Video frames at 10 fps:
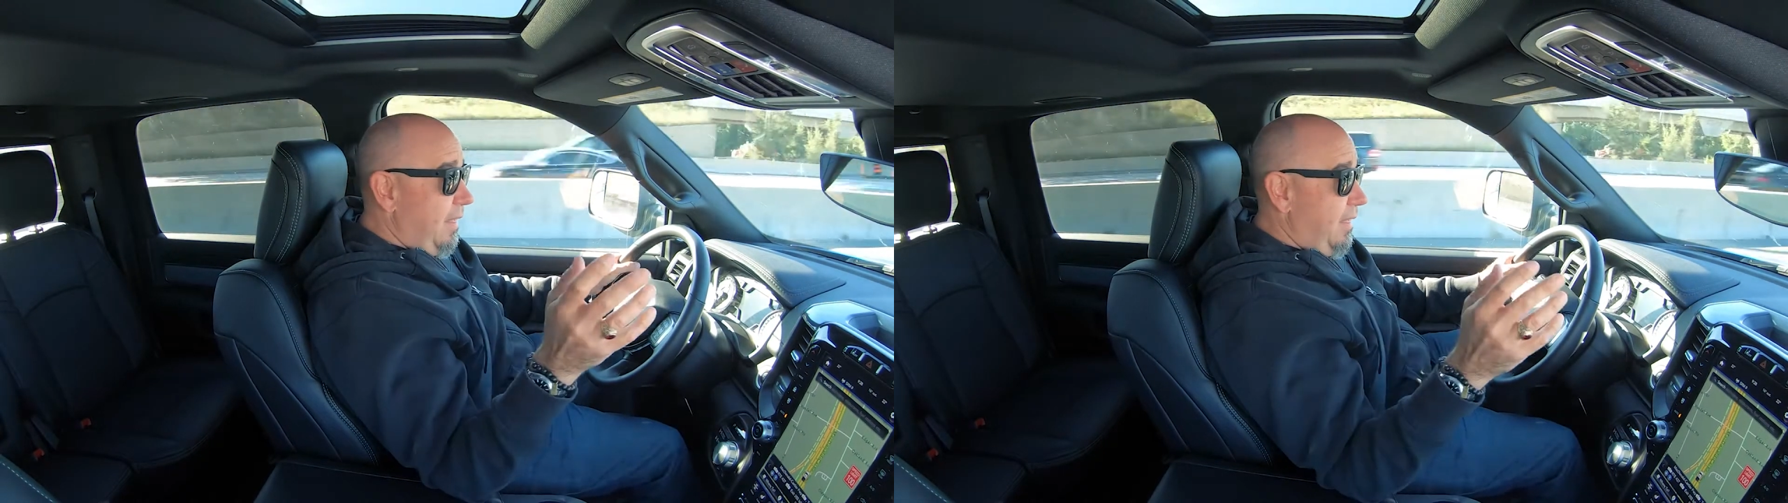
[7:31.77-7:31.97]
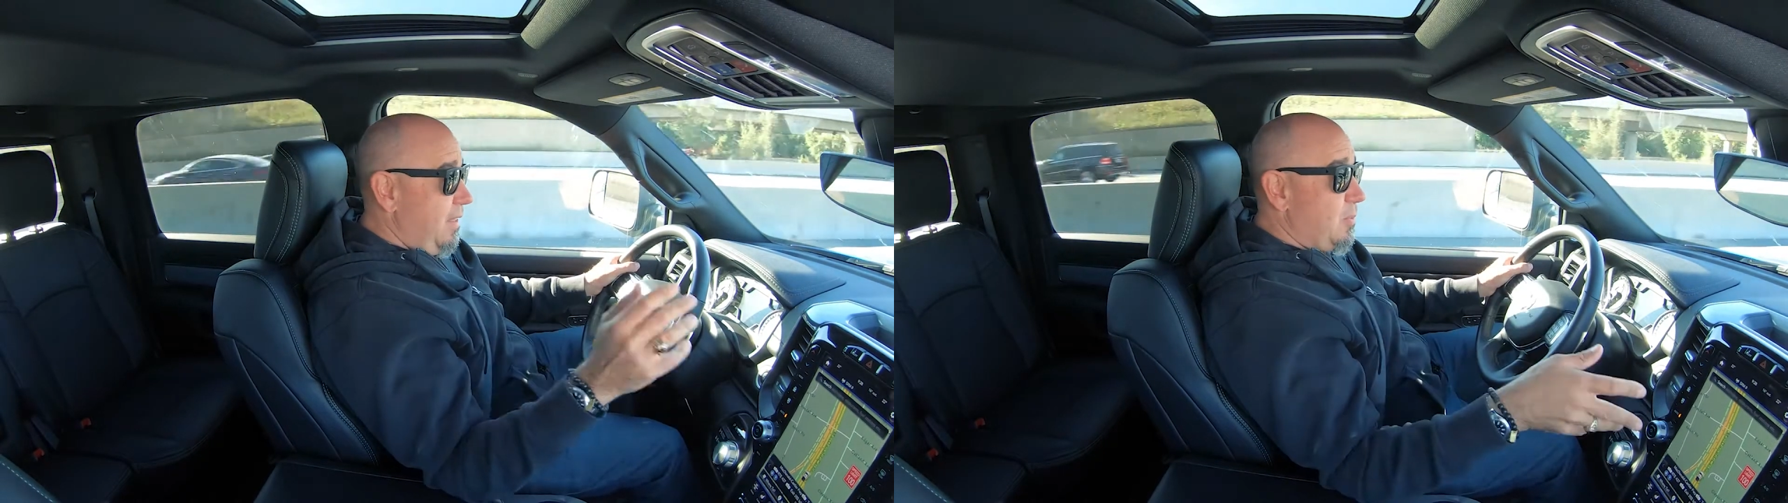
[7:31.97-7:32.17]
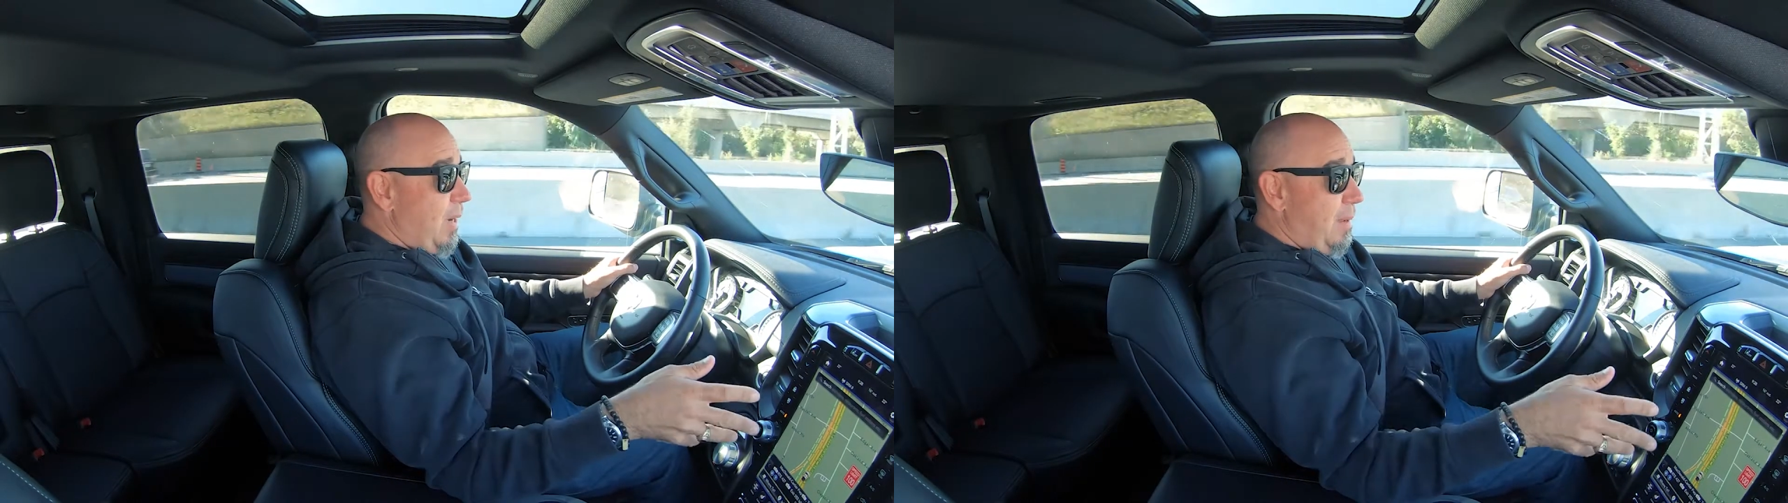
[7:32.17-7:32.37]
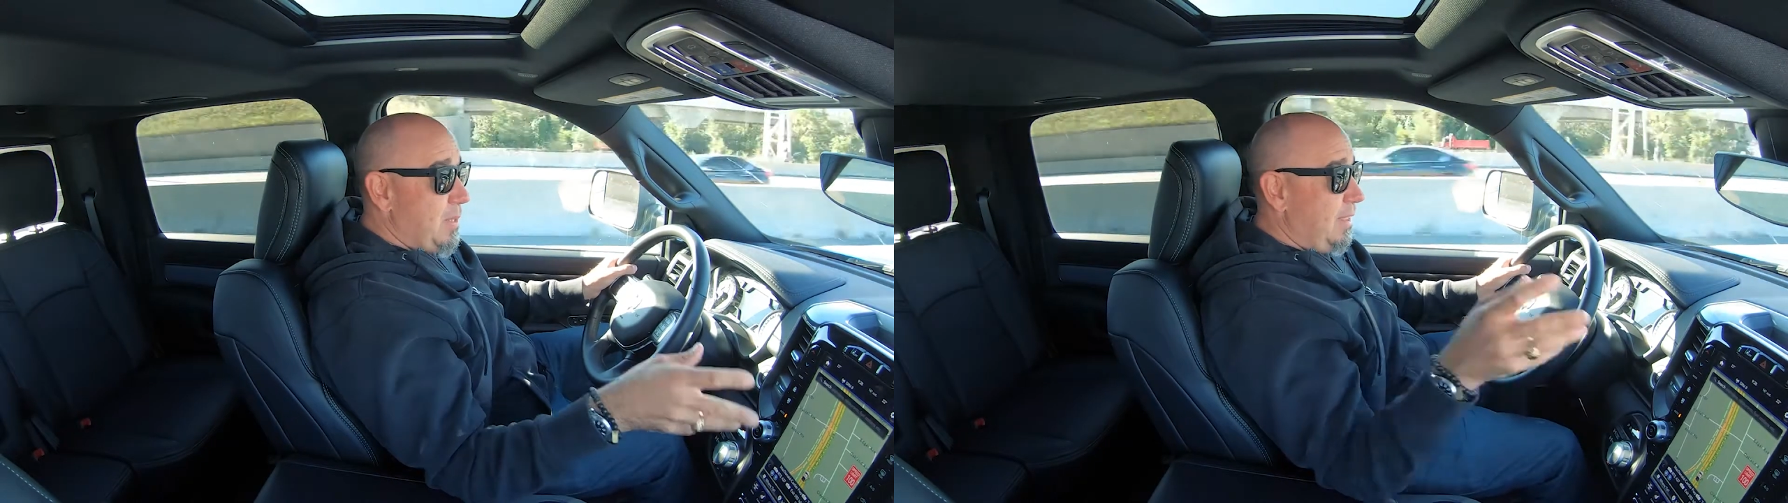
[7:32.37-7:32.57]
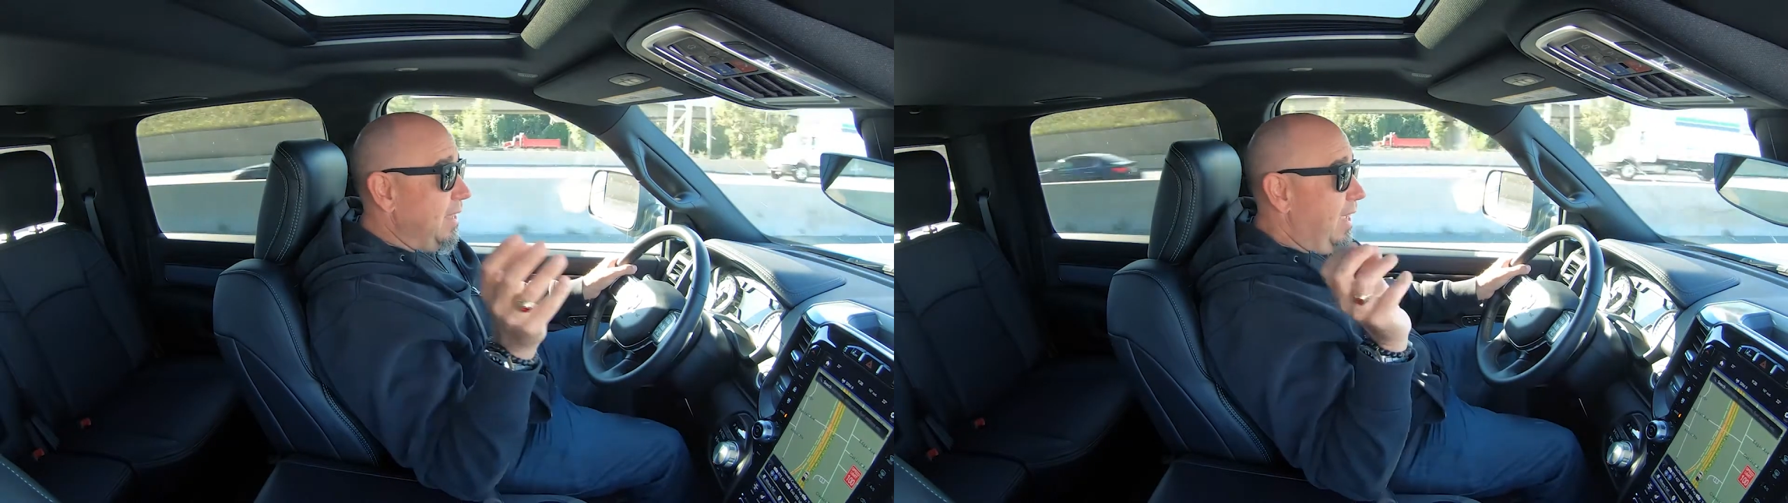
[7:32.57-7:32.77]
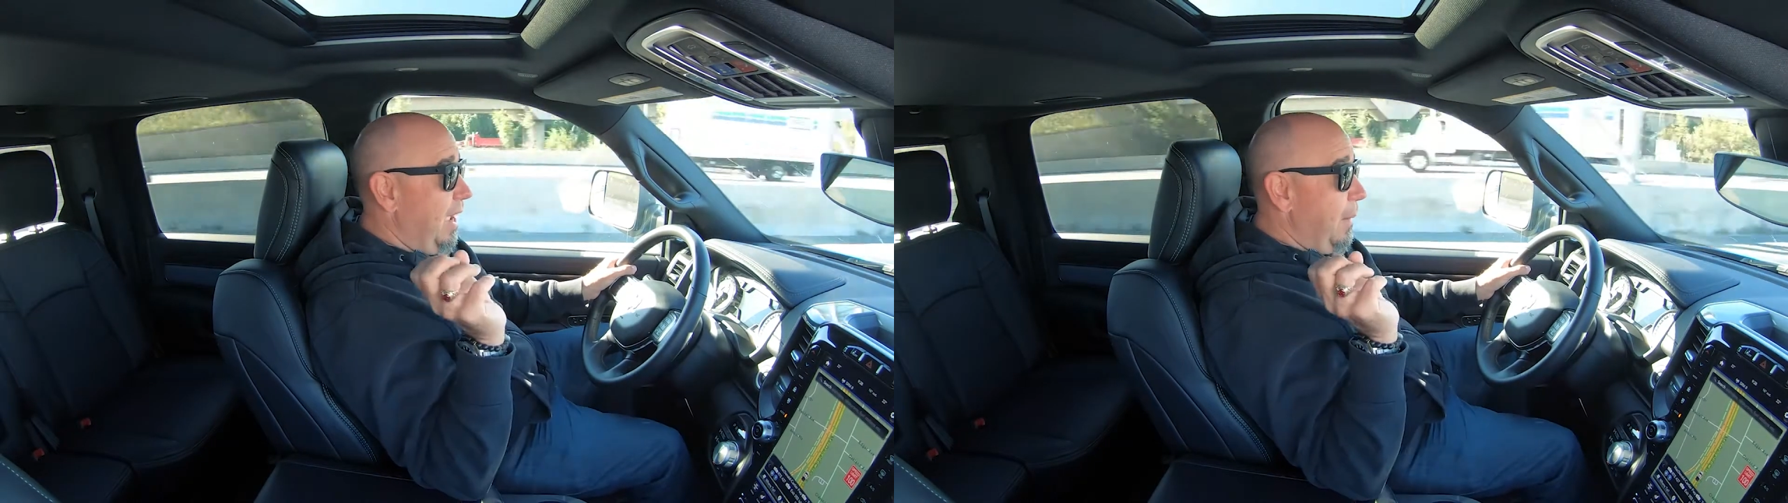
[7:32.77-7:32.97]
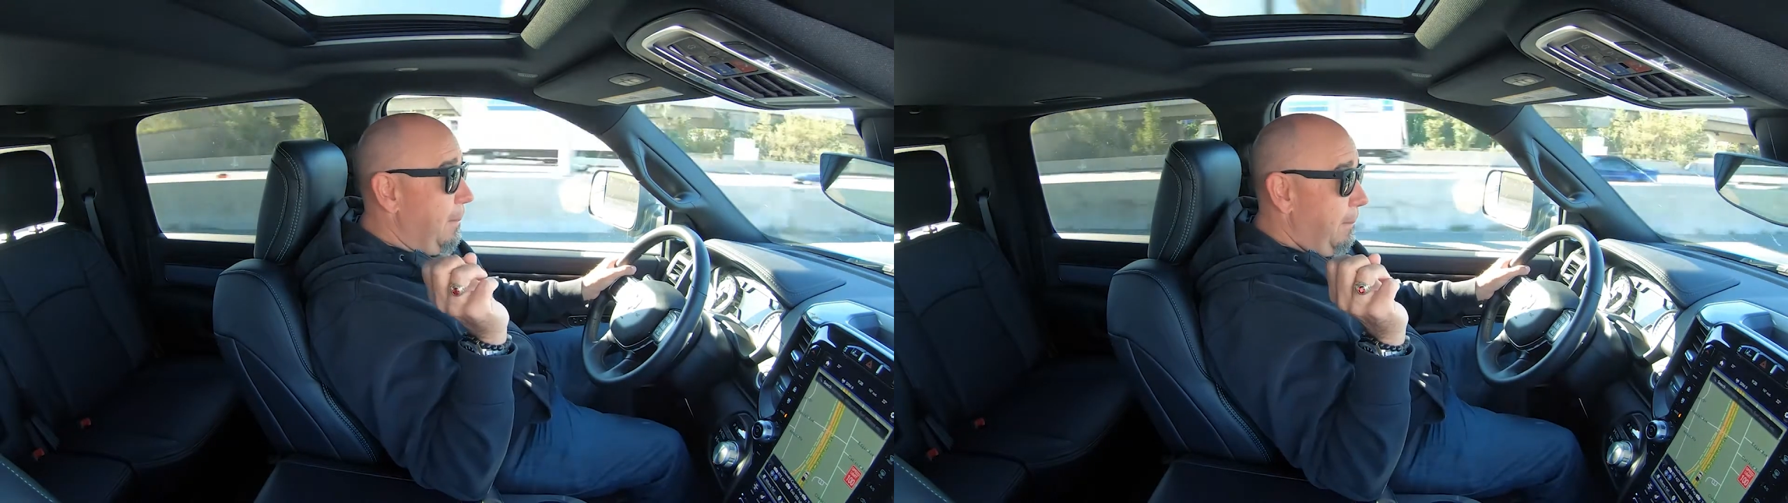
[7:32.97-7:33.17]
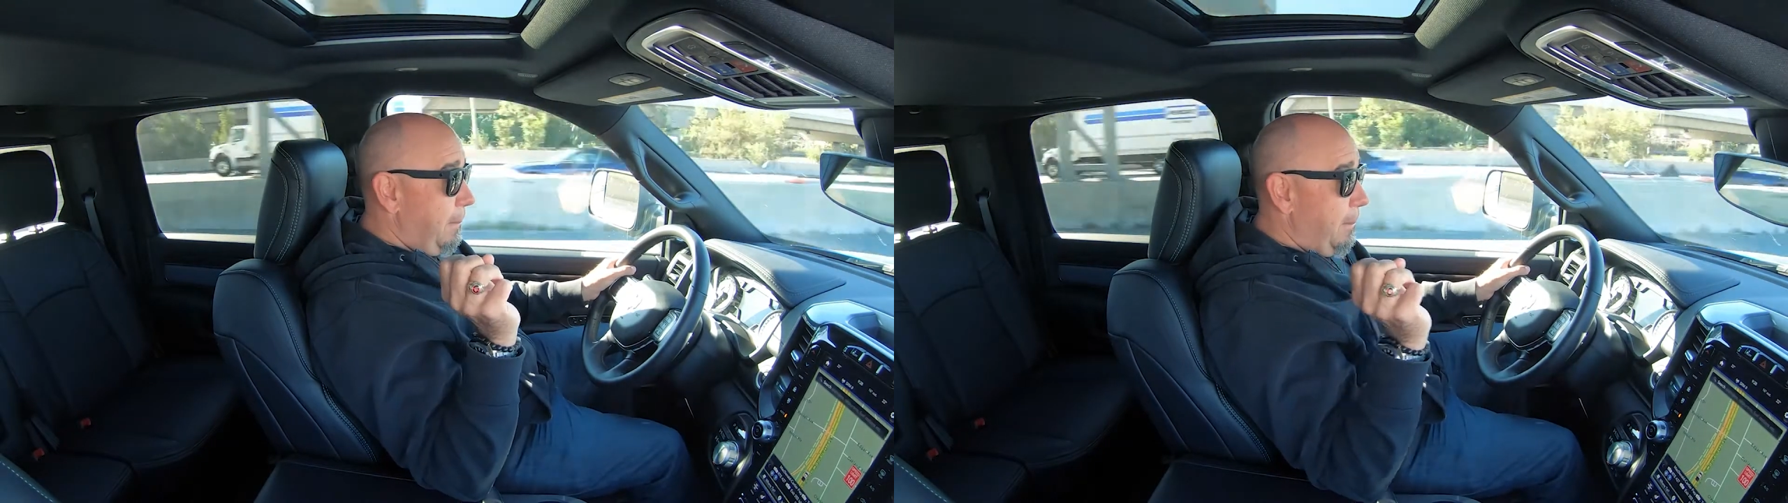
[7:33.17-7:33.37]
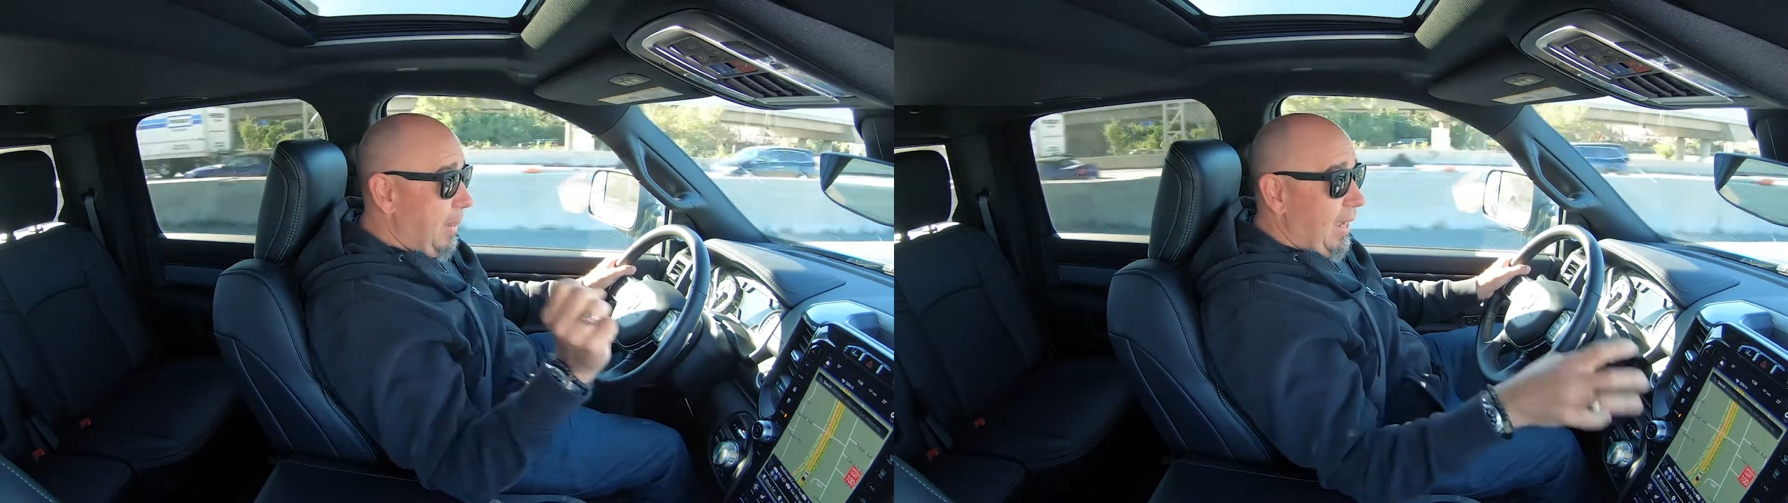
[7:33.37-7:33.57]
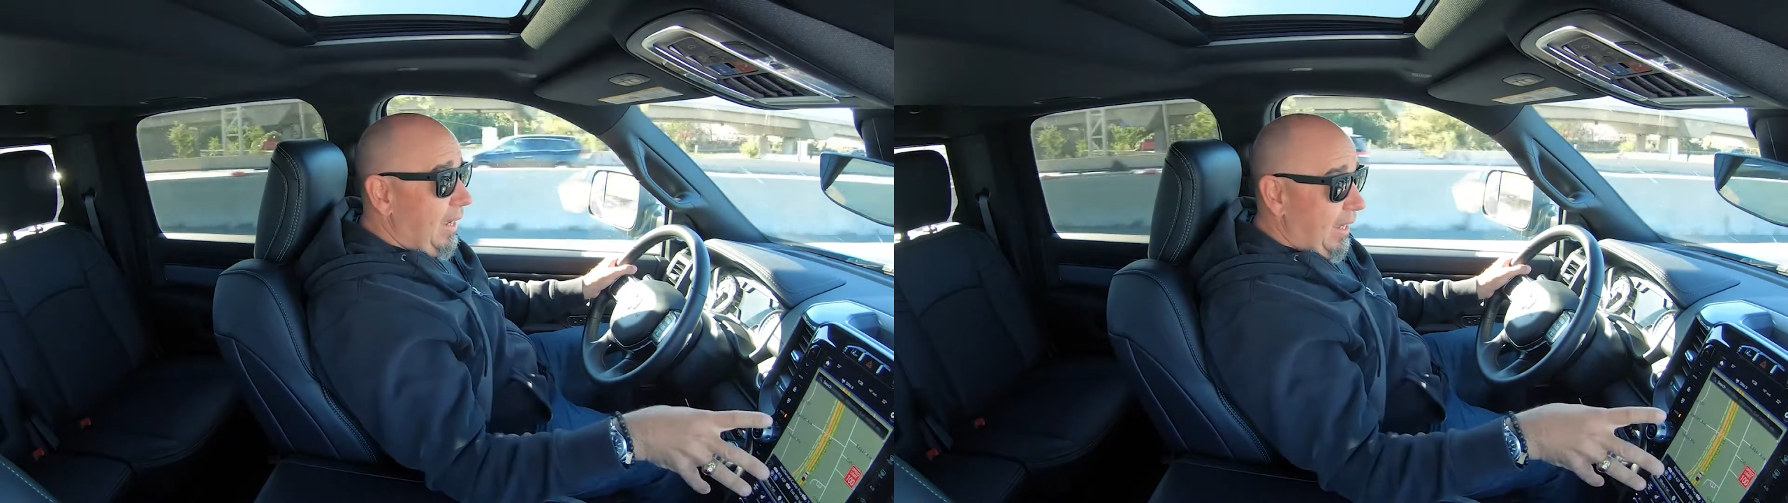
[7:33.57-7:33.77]
this Ram's got the
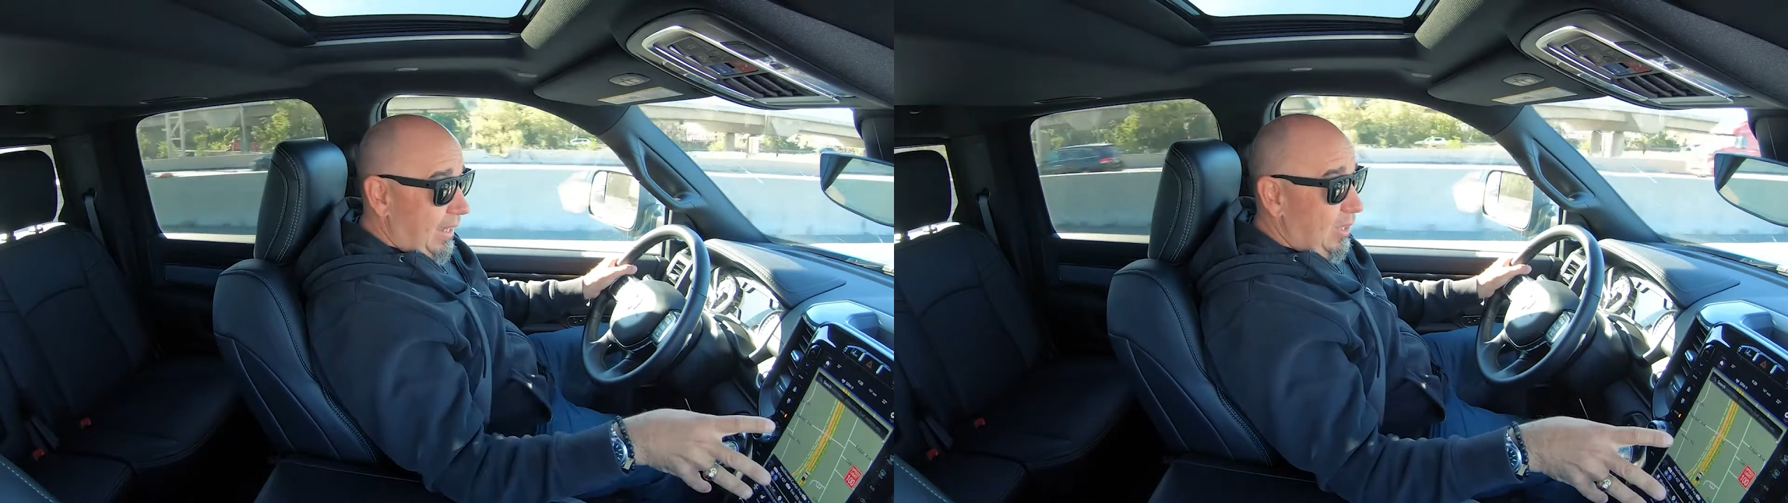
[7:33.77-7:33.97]
big